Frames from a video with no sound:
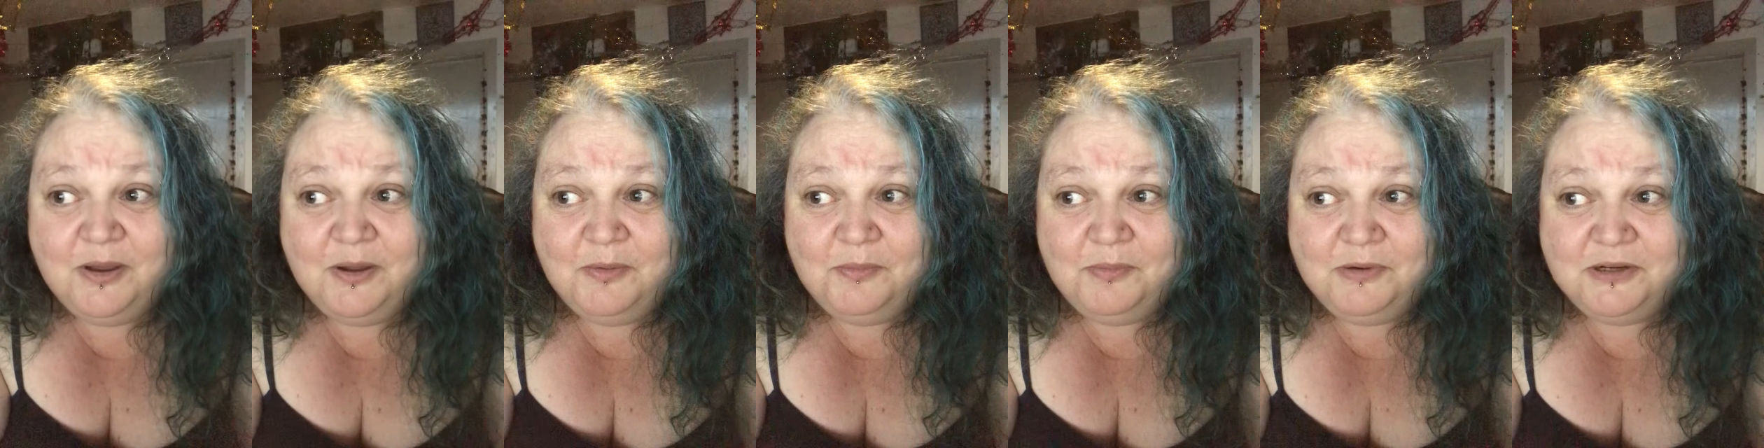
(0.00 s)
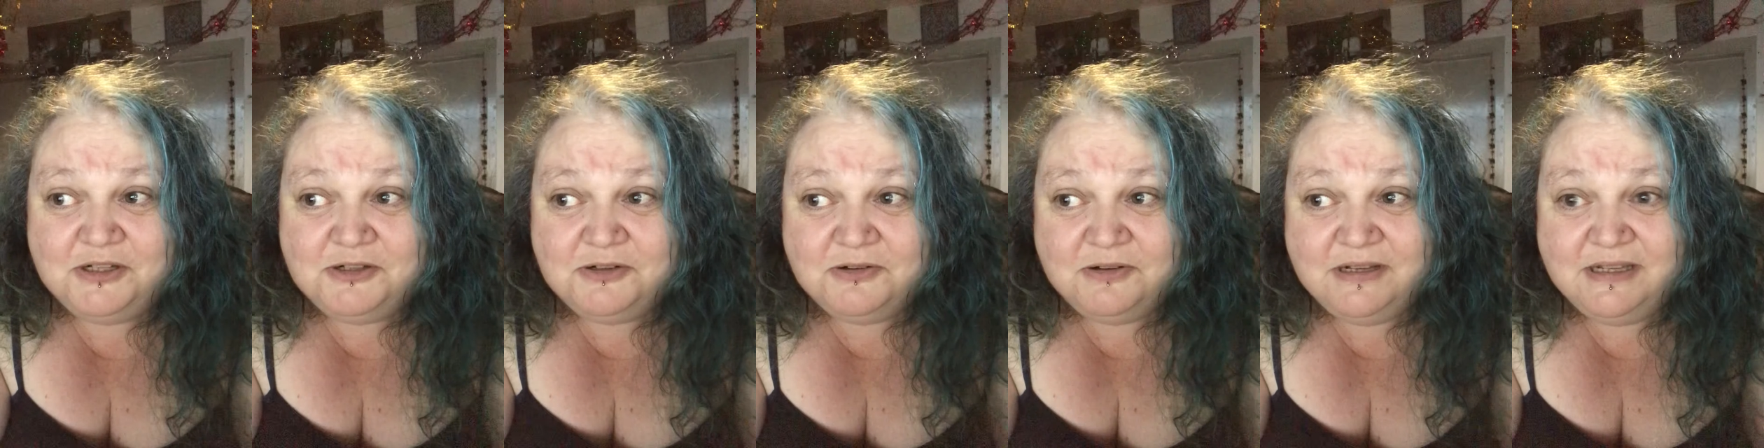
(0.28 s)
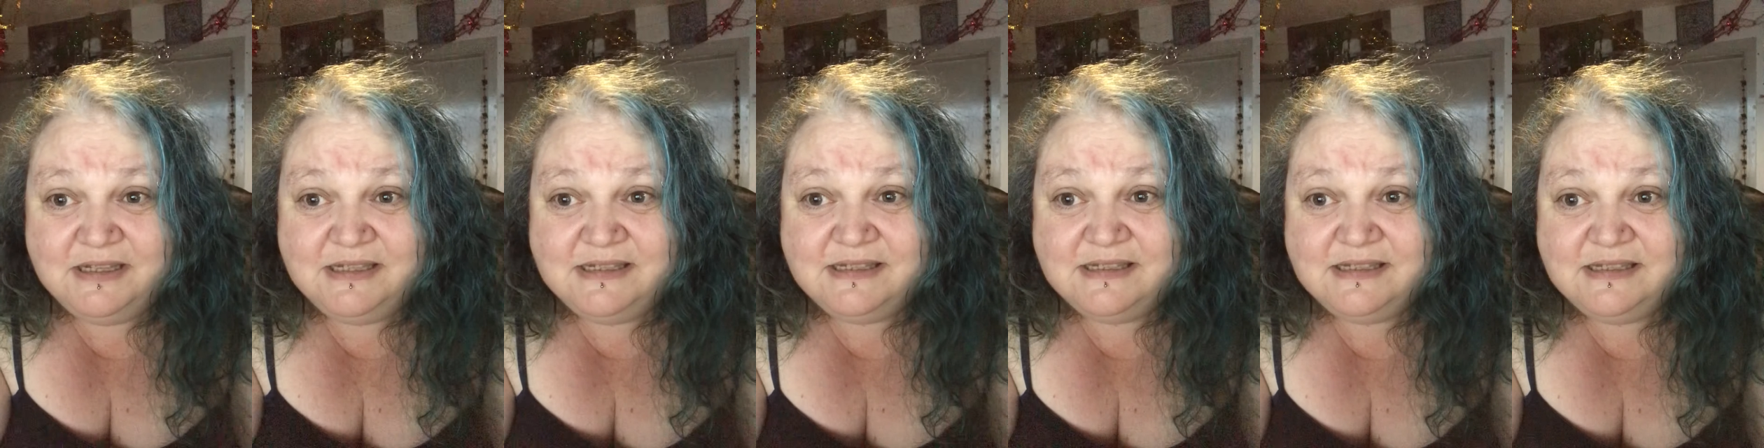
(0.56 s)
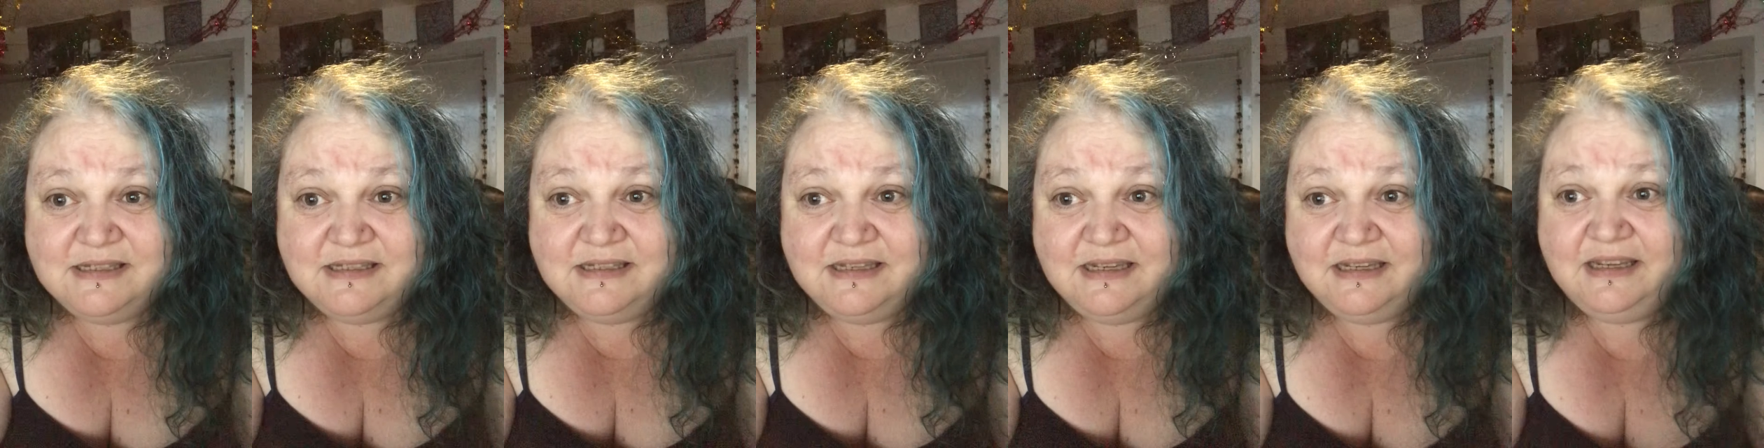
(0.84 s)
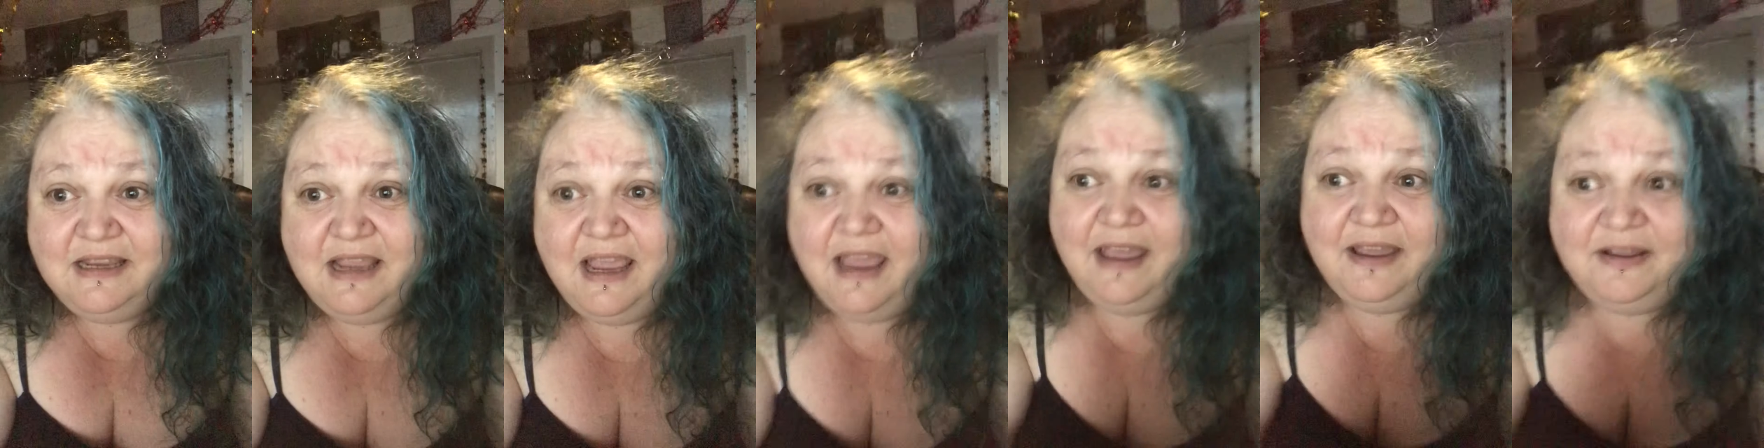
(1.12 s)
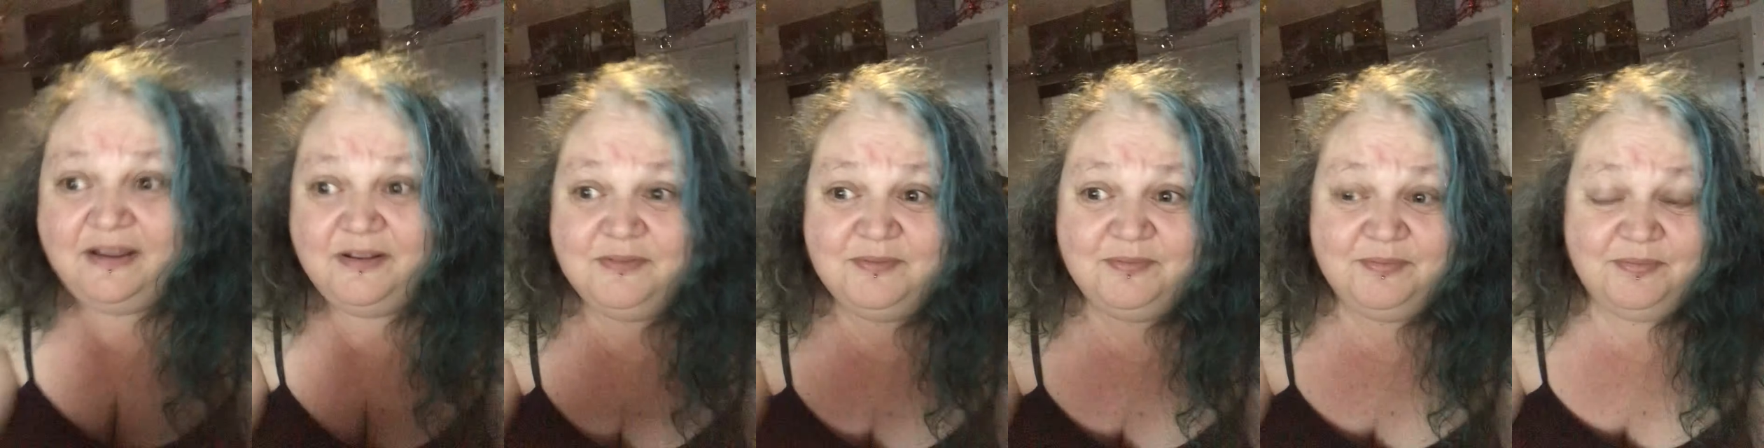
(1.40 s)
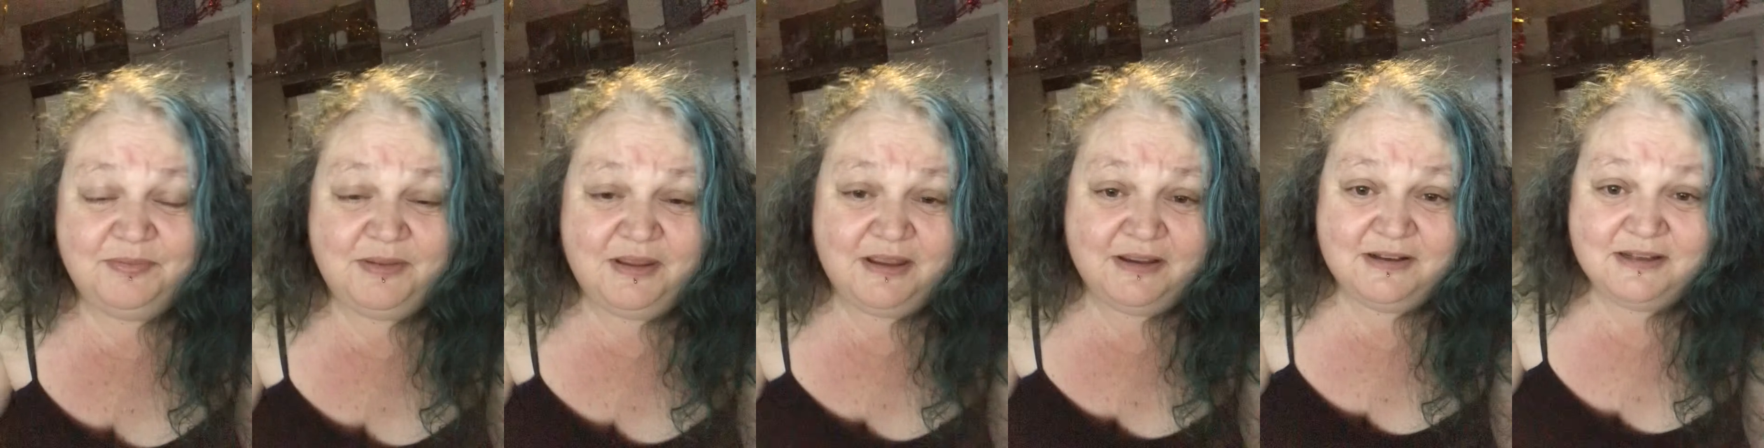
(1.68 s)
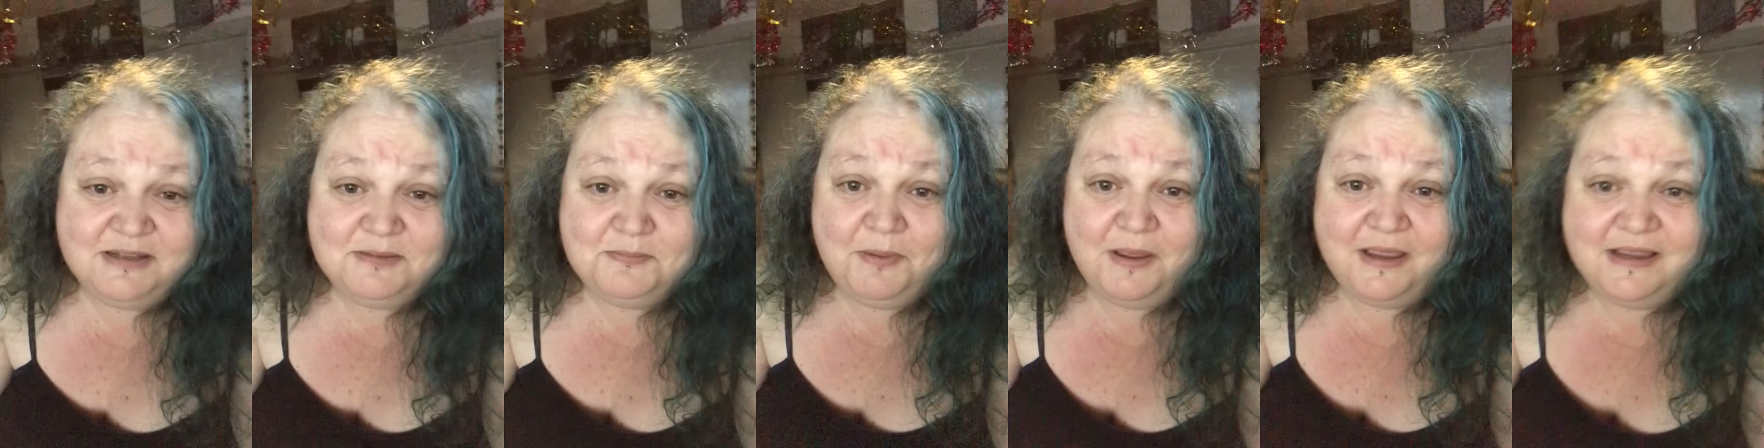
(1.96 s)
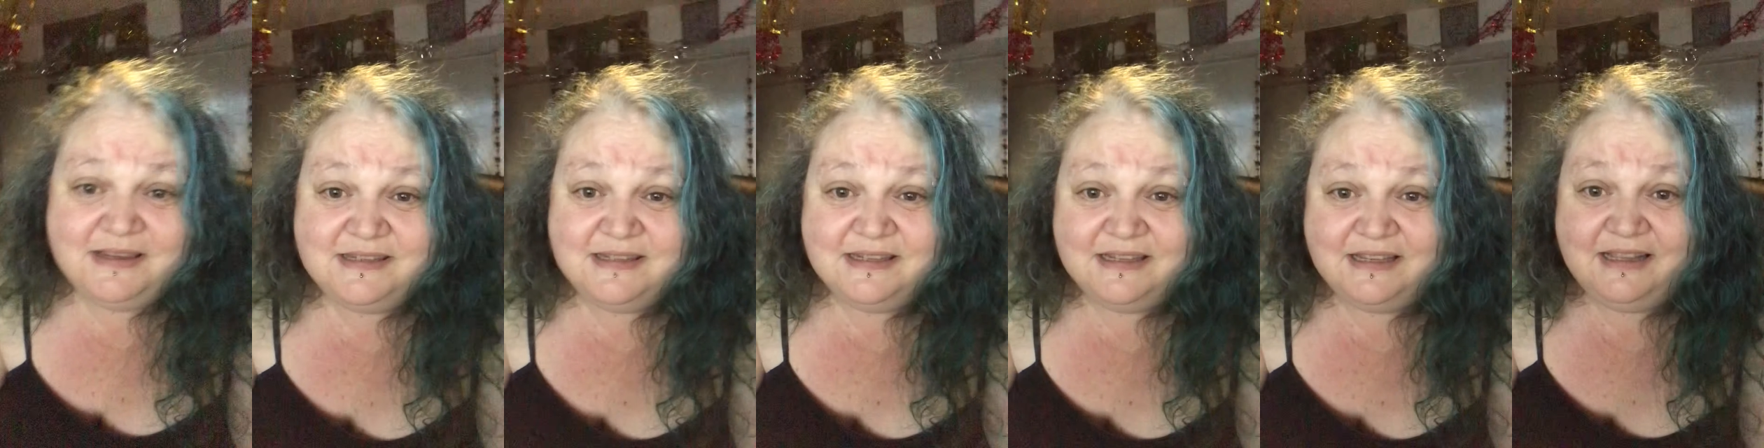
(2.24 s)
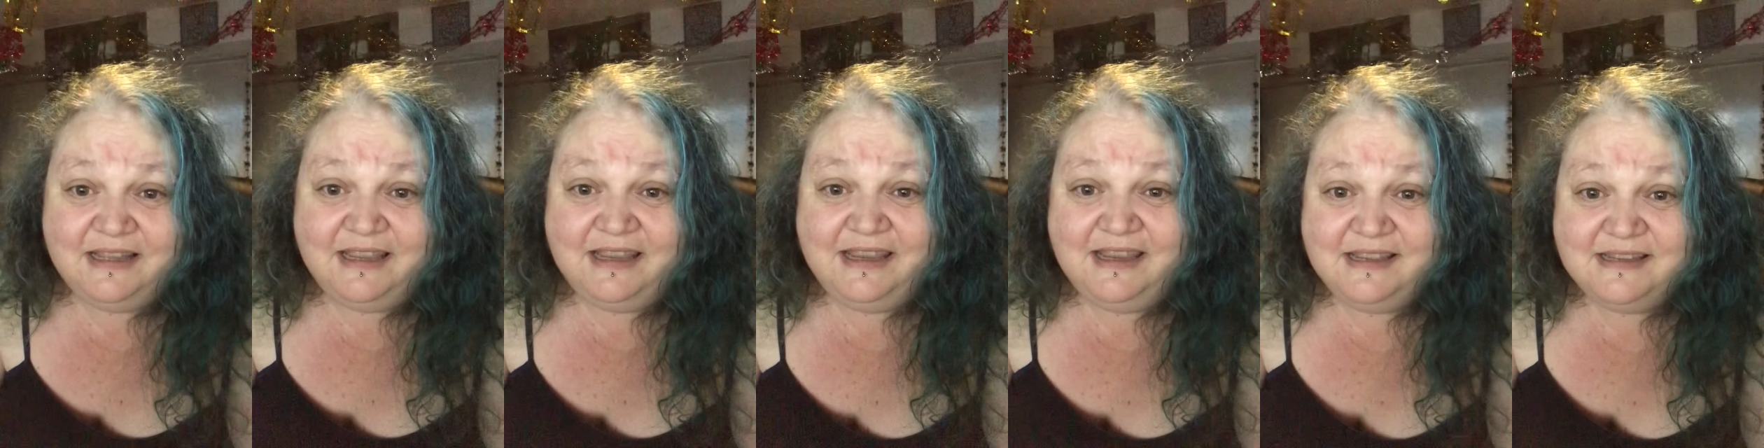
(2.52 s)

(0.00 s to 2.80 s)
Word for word: which we see, yeah, it's basically,